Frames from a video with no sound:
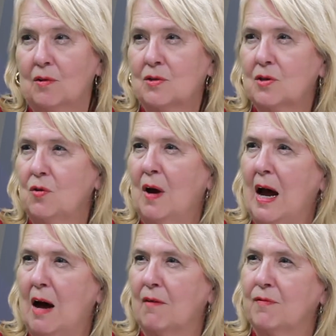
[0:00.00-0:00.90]
so you
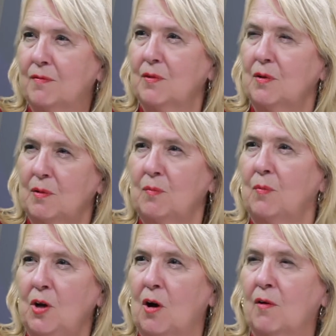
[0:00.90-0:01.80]
have
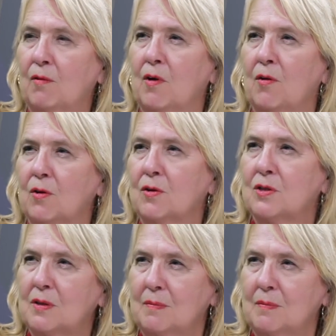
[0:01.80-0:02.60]
younger voters,